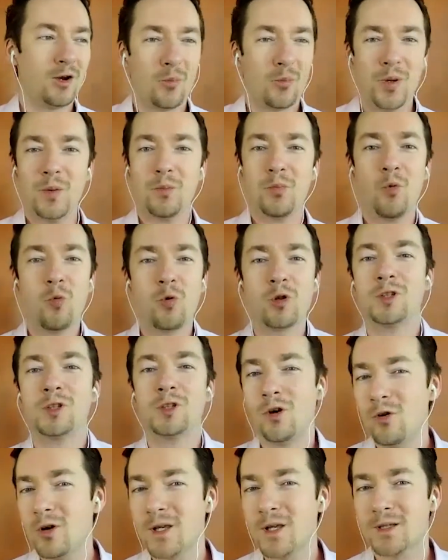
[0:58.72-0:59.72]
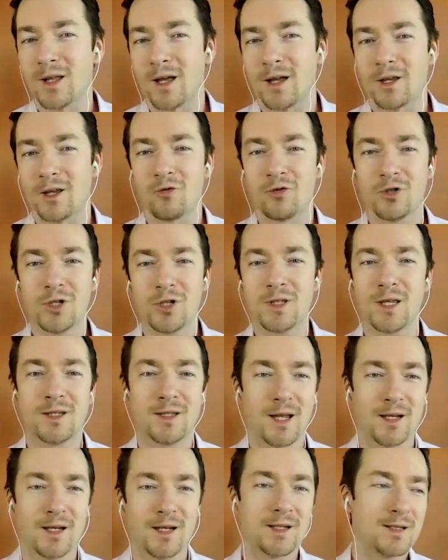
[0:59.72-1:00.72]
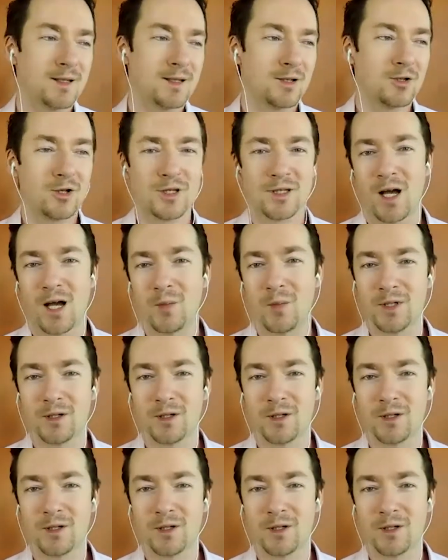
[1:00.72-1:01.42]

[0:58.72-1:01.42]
people will notice that you're just a dentist that just comes